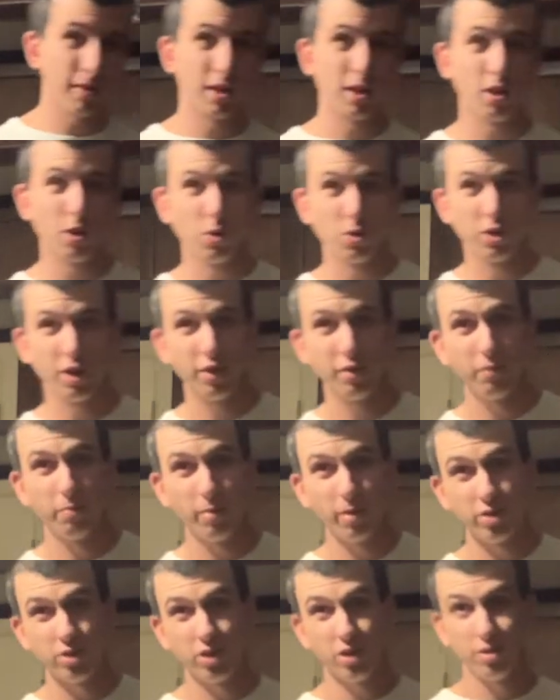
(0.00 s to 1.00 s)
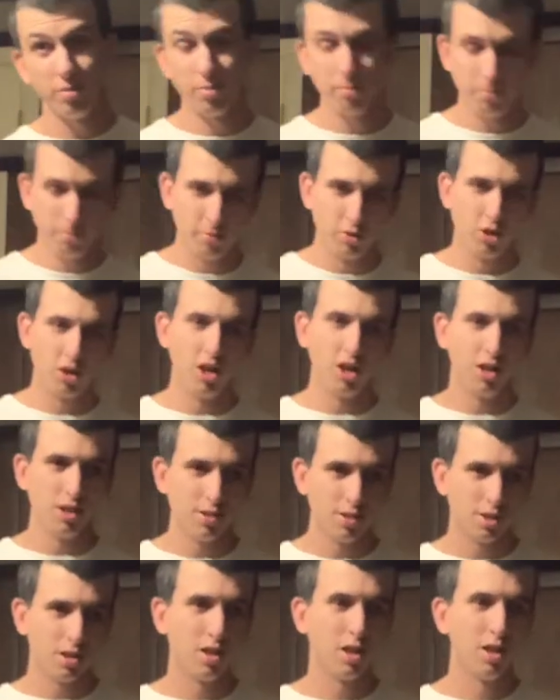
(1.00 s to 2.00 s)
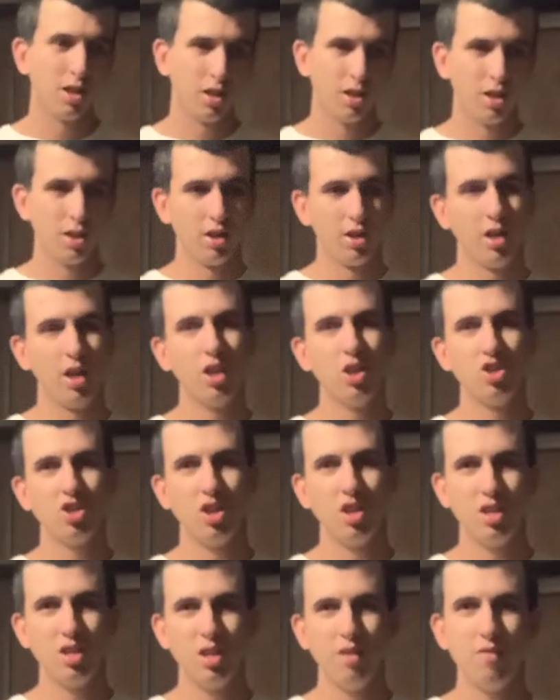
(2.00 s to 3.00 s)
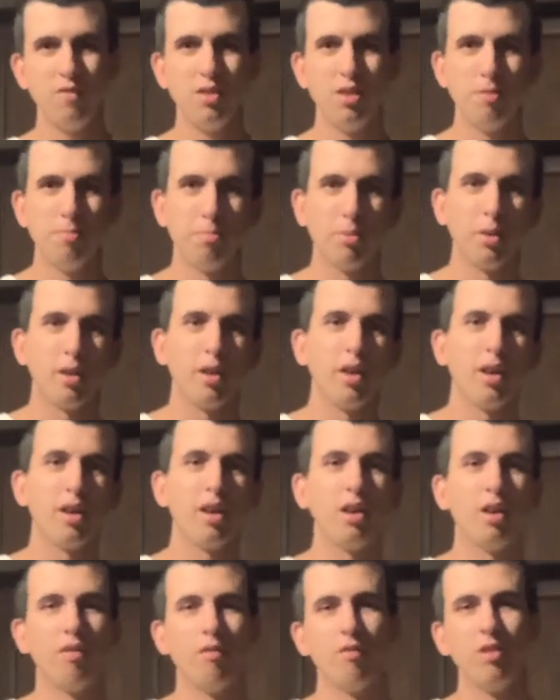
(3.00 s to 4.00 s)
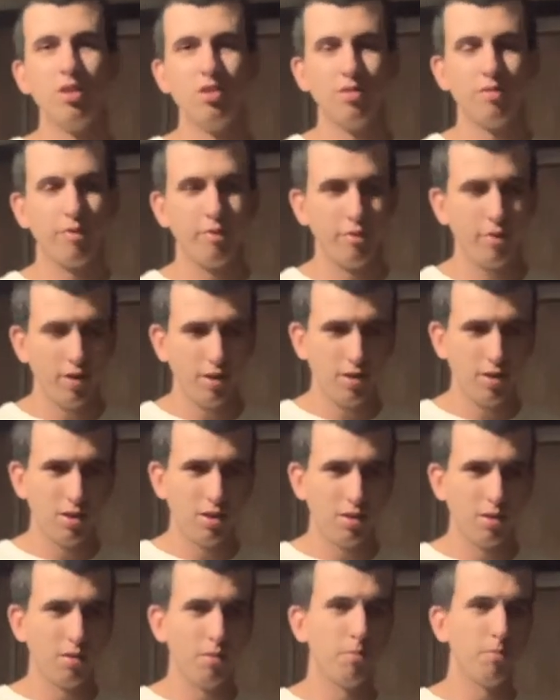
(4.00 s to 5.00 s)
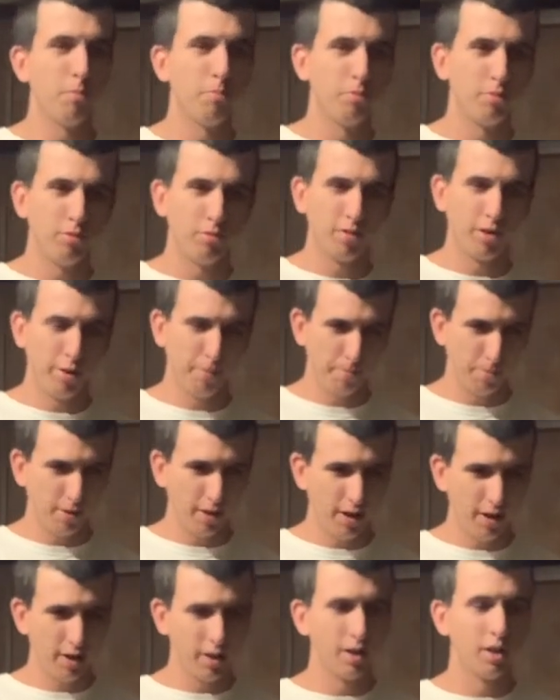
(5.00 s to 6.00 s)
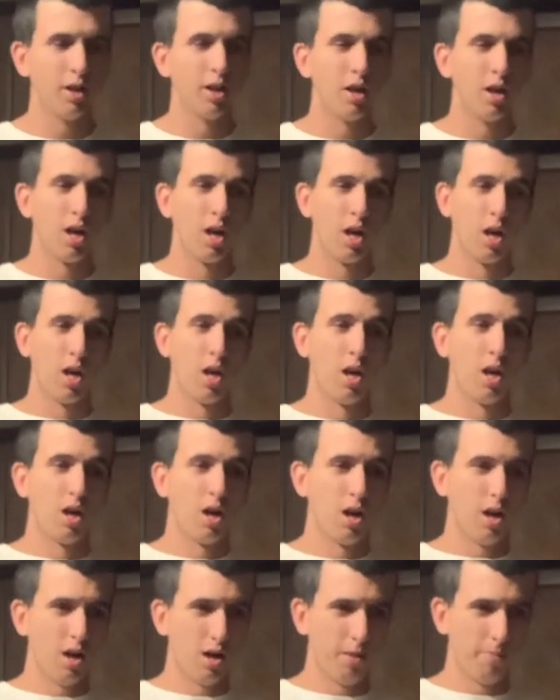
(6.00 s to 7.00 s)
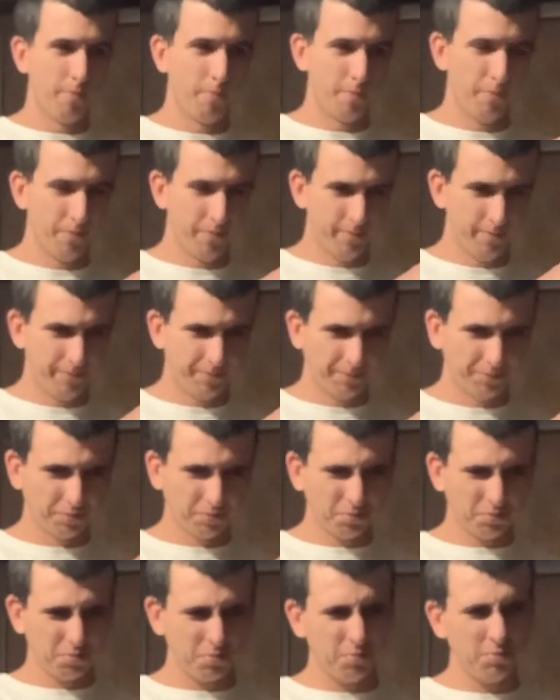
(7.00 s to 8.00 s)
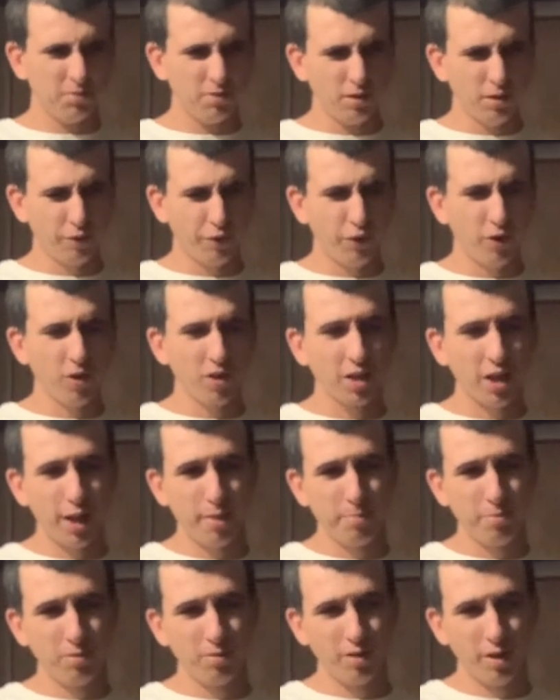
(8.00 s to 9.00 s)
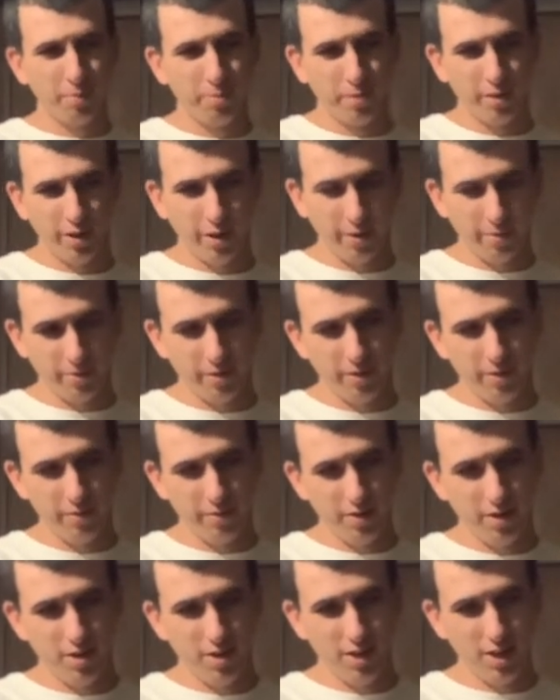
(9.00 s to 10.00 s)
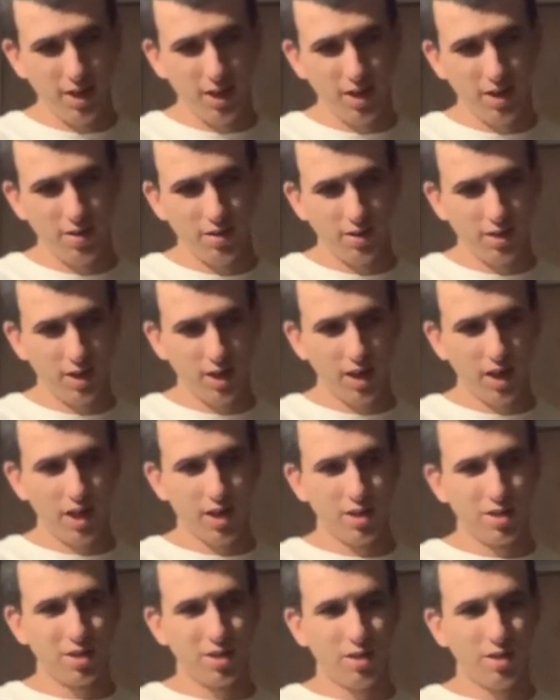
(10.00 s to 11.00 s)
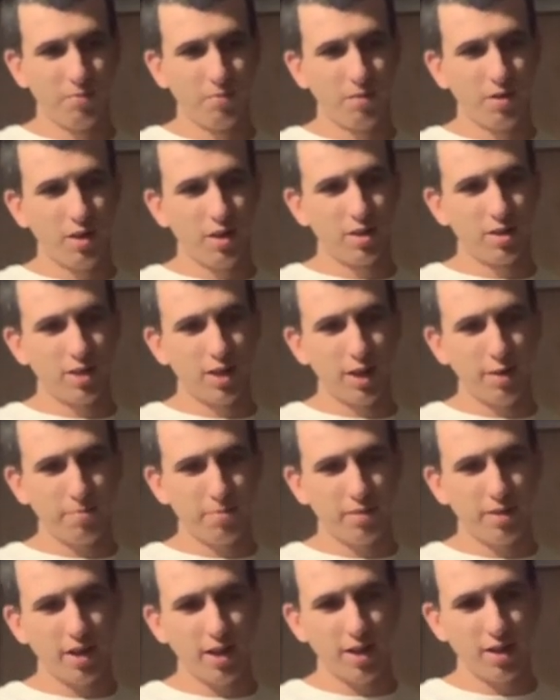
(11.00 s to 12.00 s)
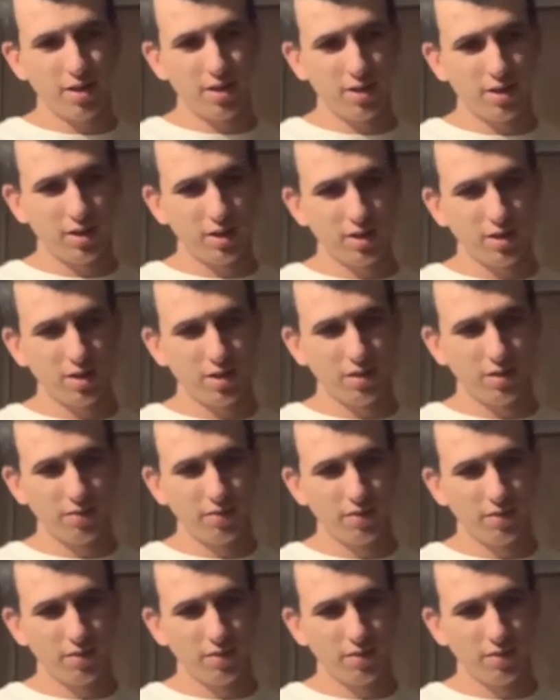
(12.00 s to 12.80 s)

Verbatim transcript: coach, I have a bunch of machines, an HD DVD player, a region-free Blu-ray player, um, 4K Blu-ray player with 3D, and um, on top of that, got the